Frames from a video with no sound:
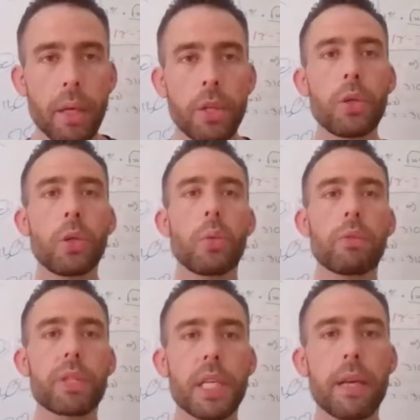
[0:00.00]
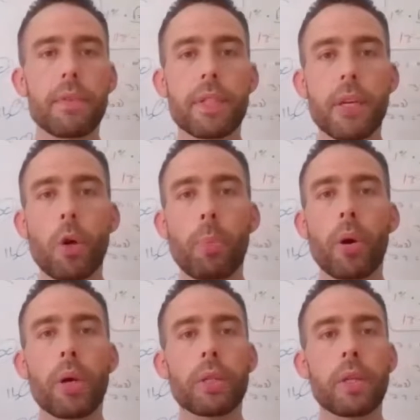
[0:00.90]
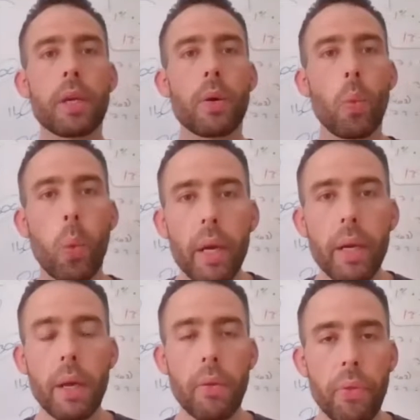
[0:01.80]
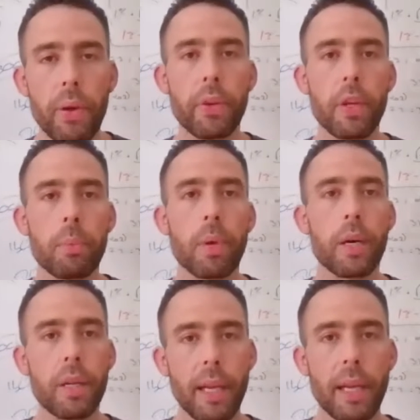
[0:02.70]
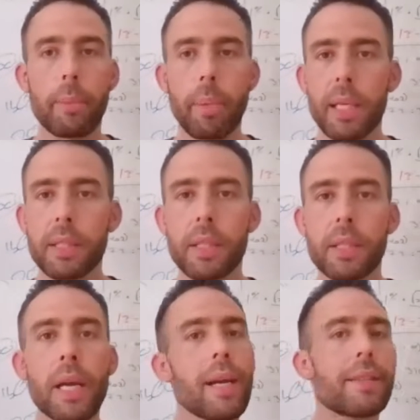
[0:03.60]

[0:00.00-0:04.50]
you will receive 0.1 Ethereum on a daily basis.